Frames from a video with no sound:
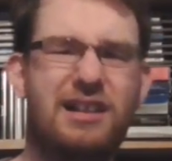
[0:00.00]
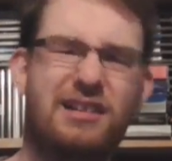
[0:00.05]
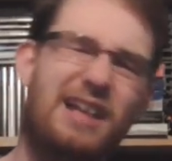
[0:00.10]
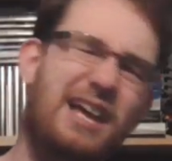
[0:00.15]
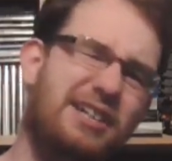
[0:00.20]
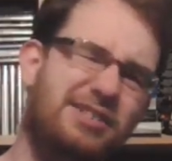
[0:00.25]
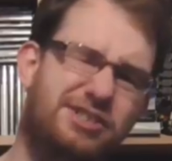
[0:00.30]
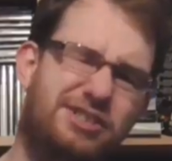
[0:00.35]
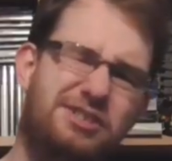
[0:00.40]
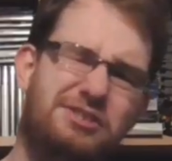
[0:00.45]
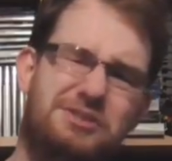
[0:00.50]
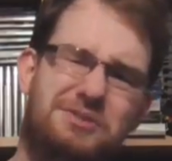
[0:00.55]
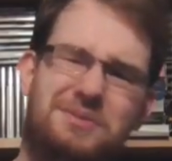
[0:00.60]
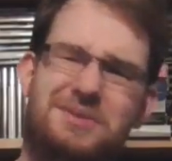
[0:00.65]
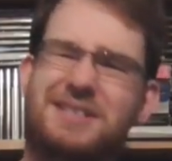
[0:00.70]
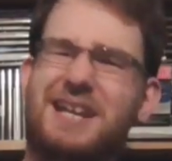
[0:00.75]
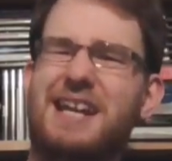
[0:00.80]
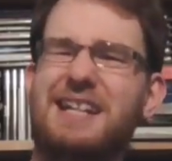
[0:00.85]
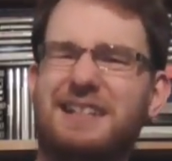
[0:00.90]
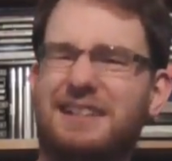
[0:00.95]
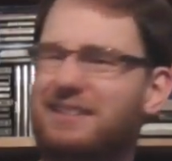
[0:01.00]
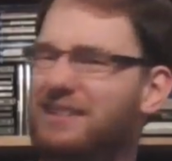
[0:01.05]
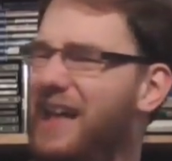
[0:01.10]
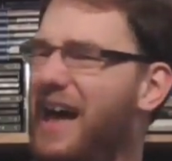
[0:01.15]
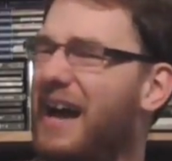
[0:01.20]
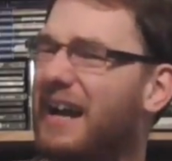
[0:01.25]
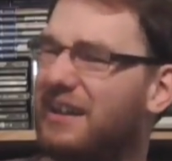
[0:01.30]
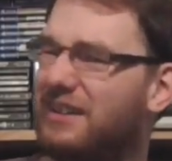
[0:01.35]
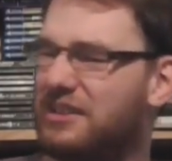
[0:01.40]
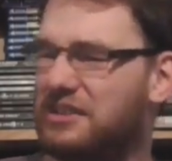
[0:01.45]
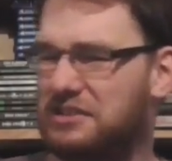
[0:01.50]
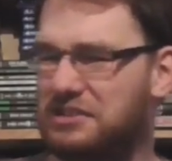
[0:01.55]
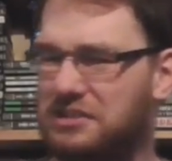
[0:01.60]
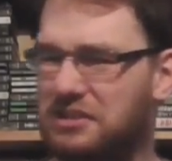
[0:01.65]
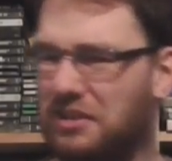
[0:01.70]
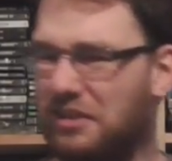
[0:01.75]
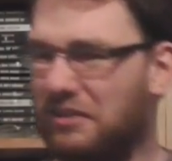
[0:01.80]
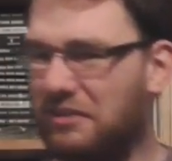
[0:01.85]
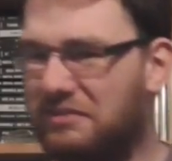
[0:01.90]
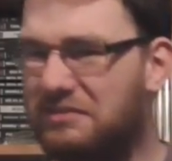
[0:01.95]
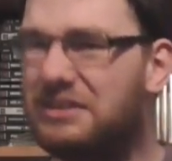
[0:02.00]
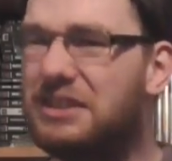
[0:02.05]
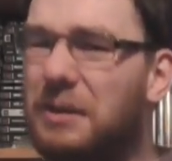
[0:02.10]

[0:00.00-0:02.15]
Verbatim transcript: last year's was kind of lackluster